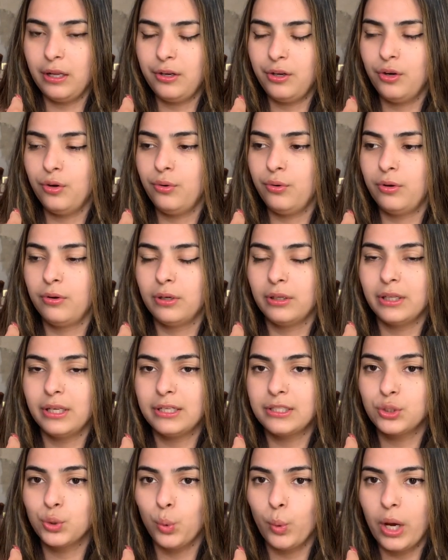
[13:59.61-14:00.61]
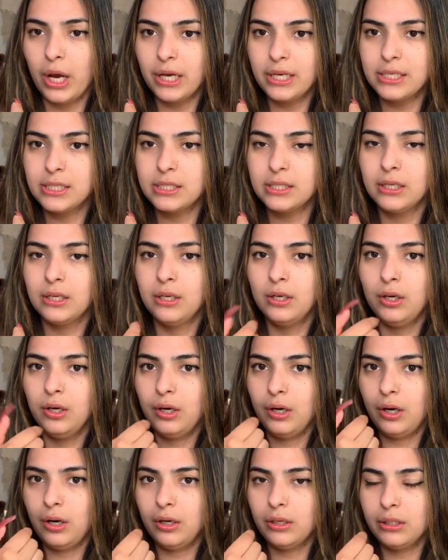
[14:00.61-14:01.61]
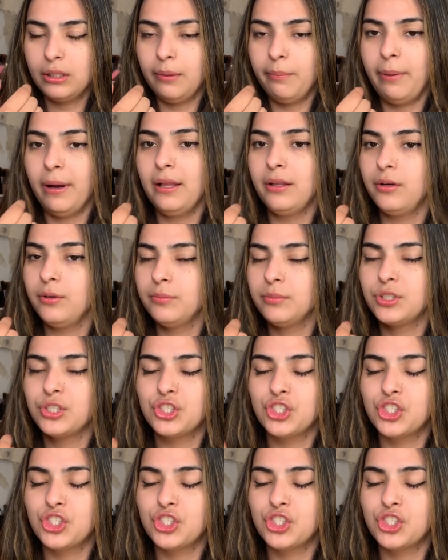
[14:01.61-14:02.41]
you click twice on the volume.